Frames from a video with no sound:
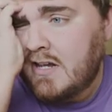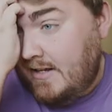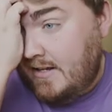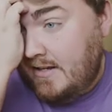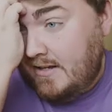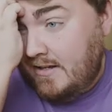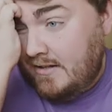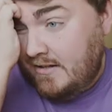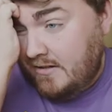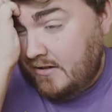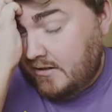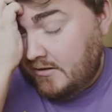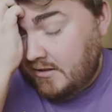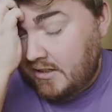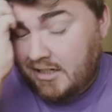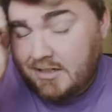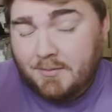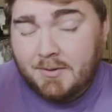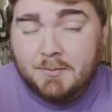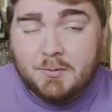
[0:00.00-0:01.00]
And a
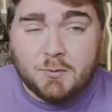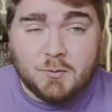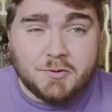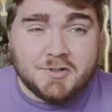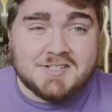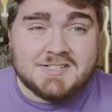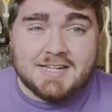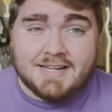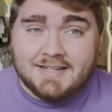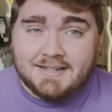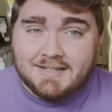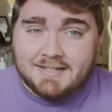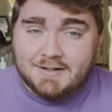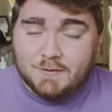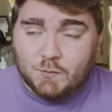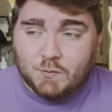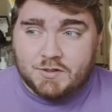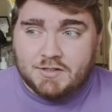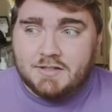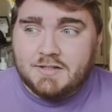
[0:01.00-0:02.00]
lot of people were saying that
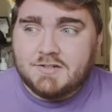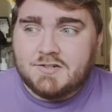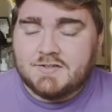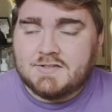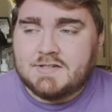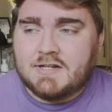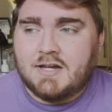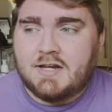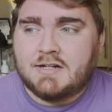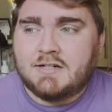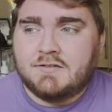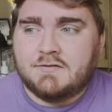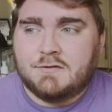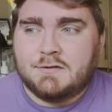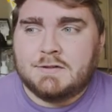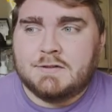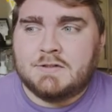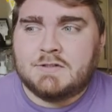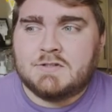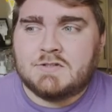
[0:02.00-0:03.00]
it really just kind of
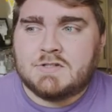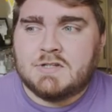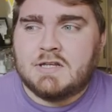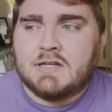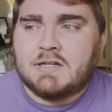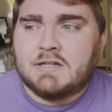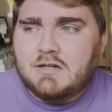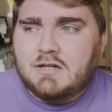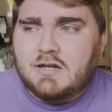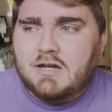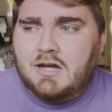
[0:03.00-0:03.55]
looks like